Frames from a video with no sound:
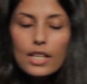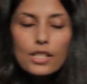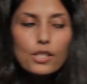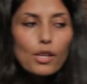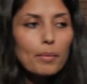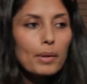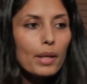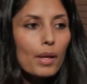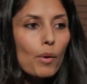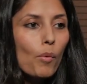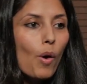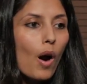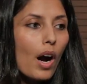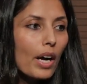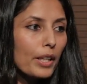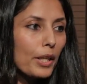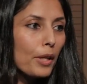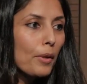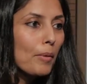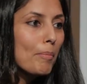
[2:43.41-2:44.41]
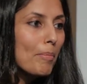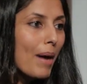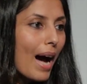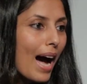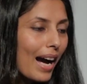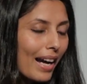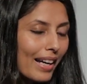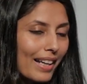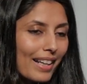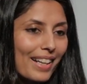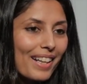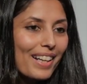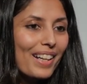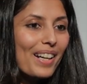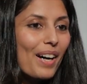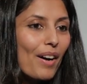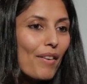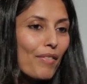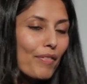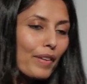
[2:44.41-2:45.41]
So I'm going to walk you back
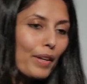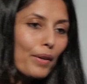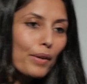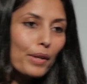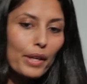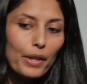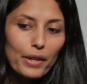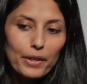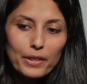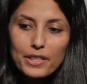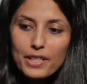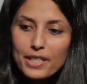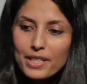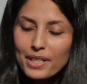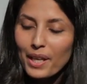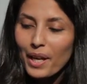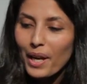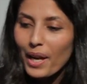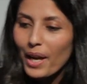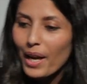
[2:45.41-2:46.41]
a few years